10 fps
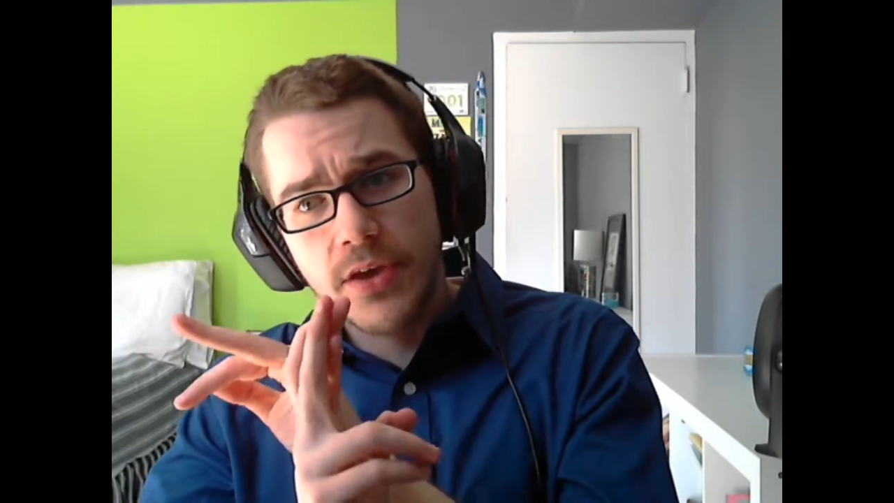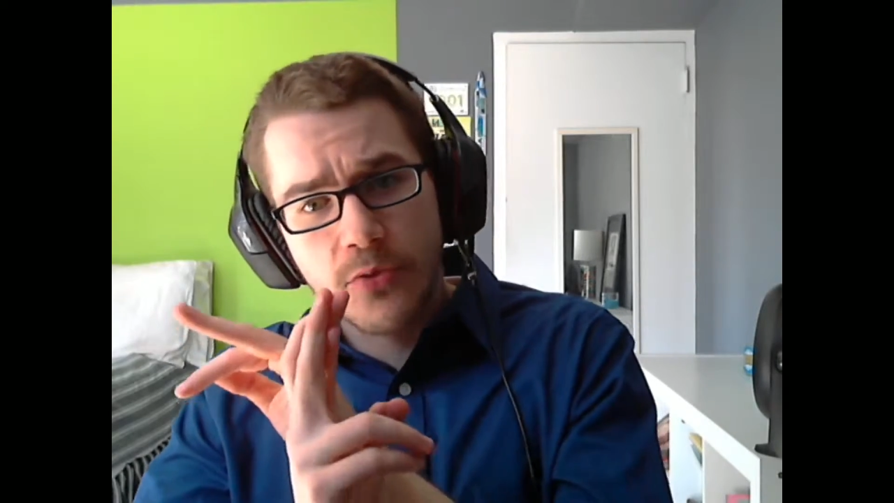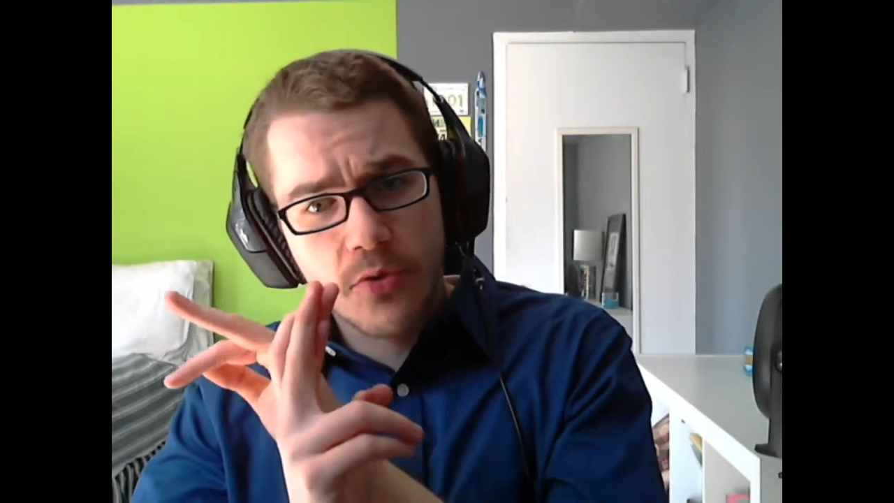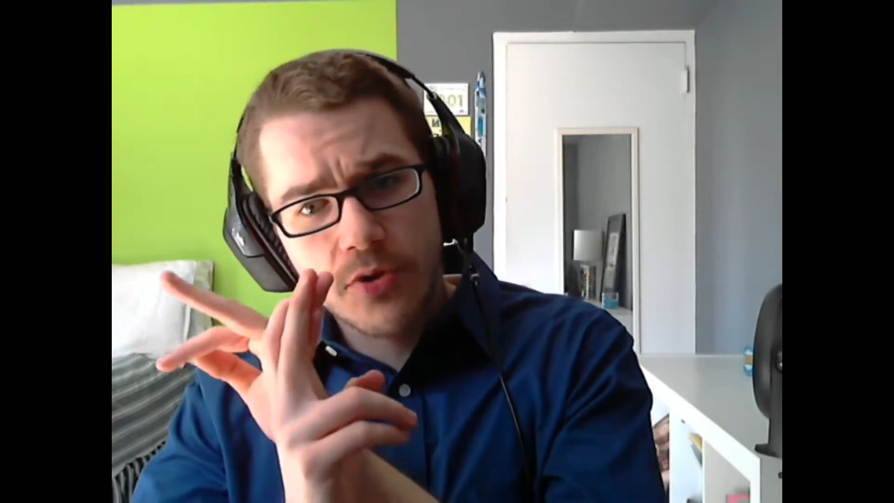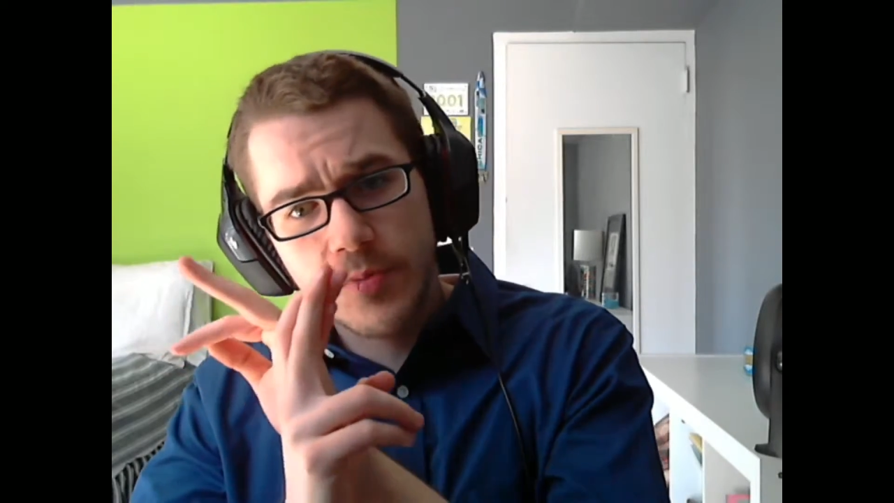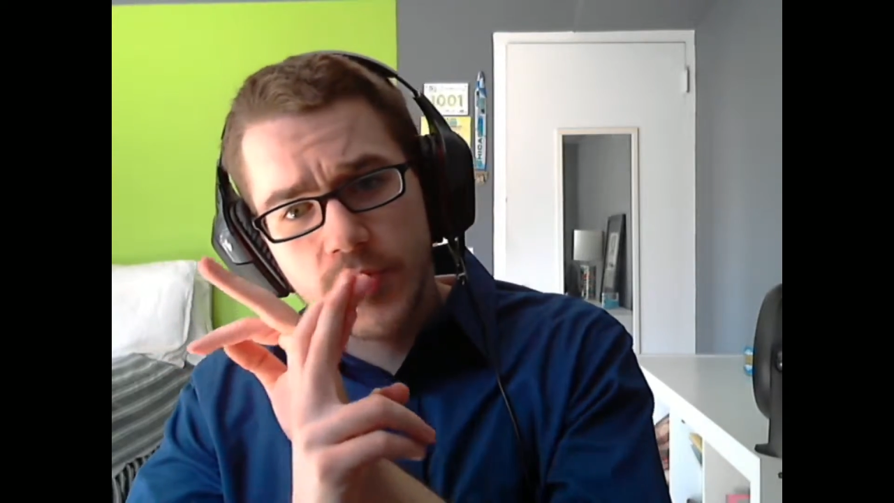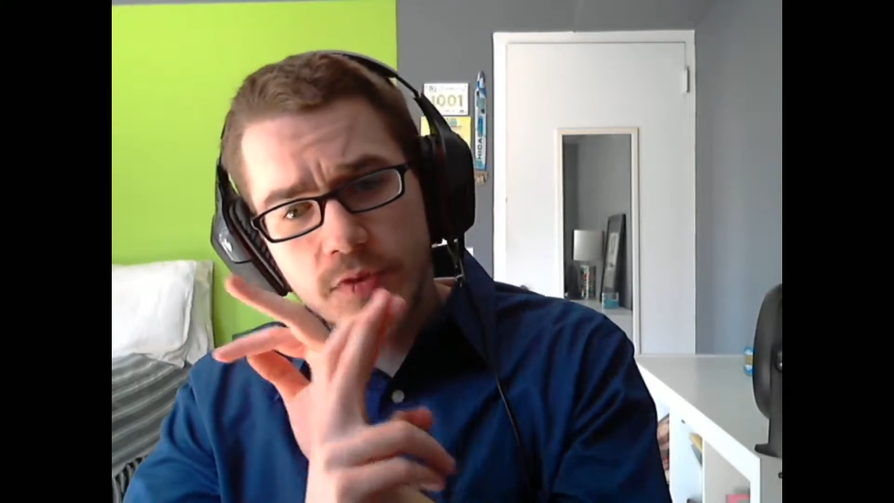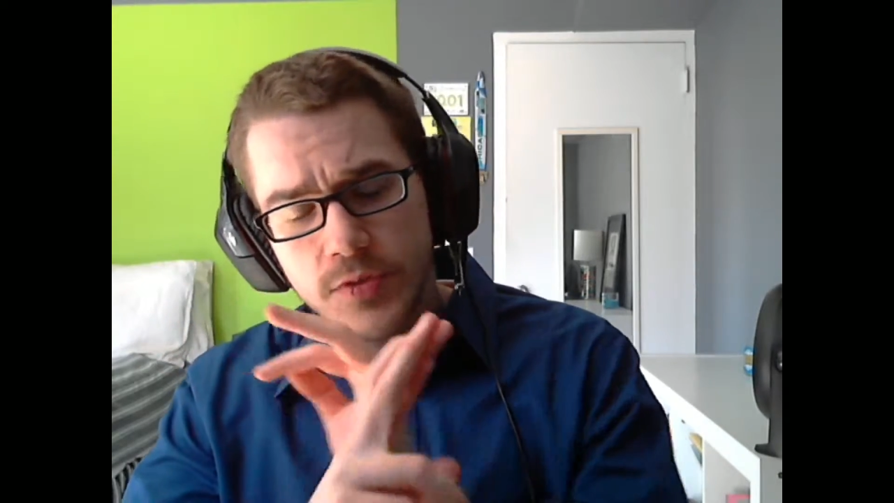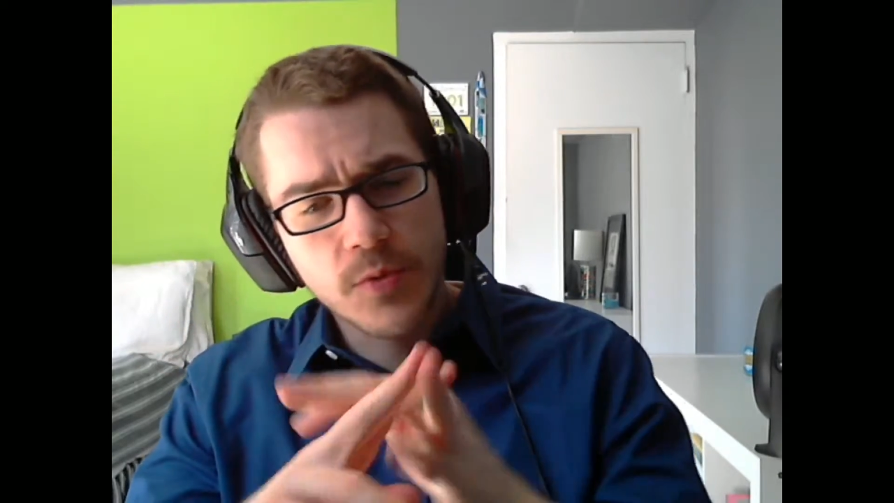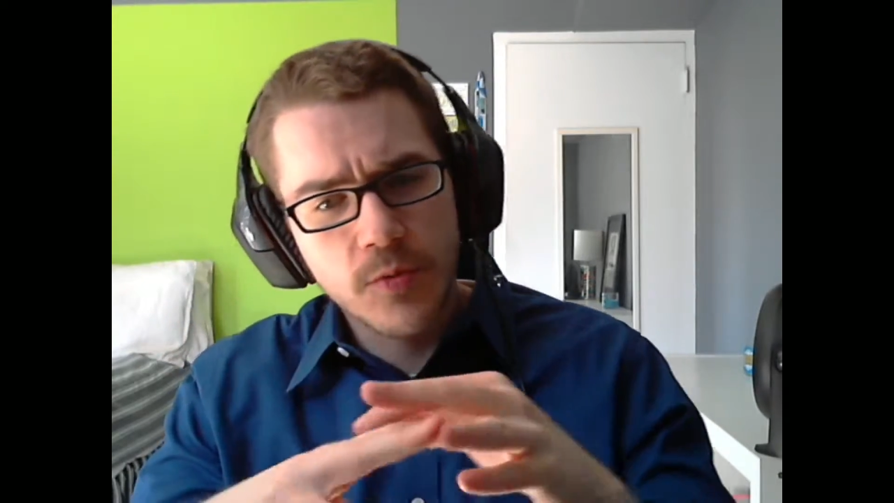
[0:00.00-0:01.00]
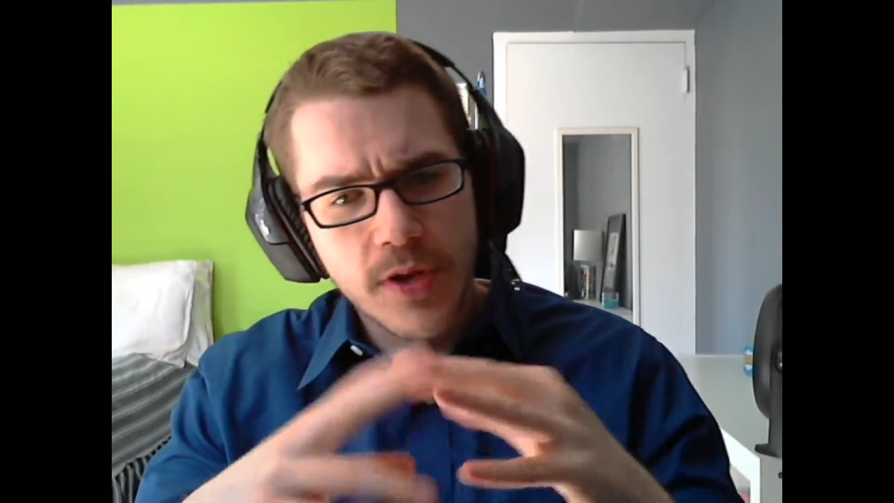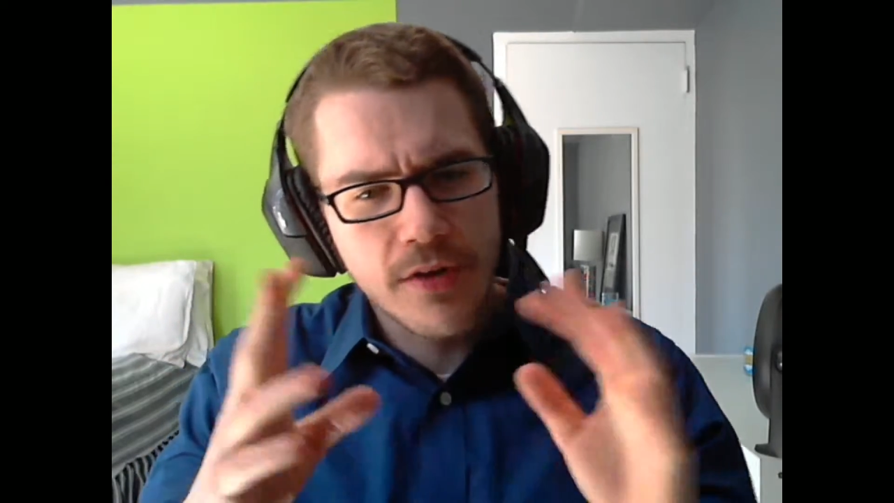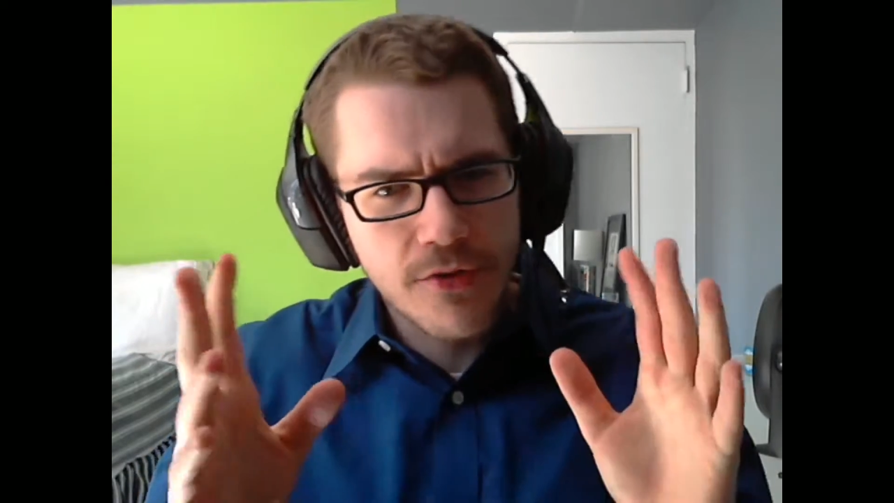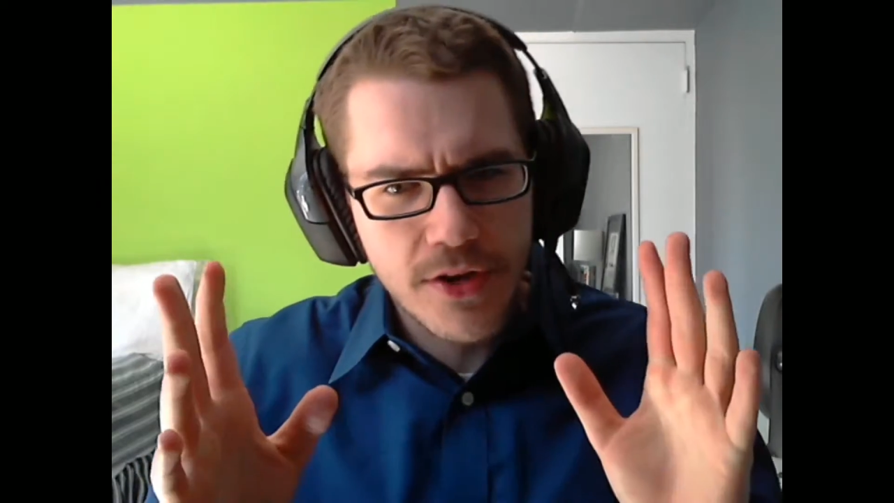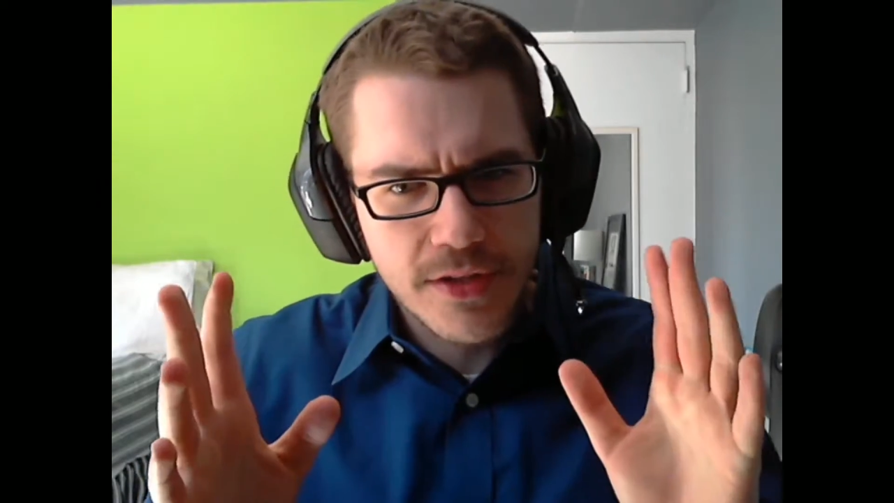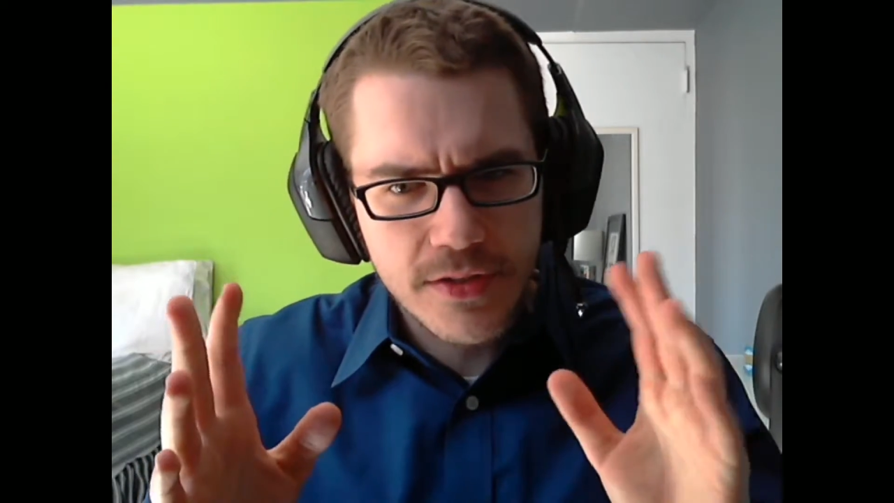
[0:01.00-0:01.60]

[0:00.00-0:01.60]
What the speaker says: horror movies, whatever it is?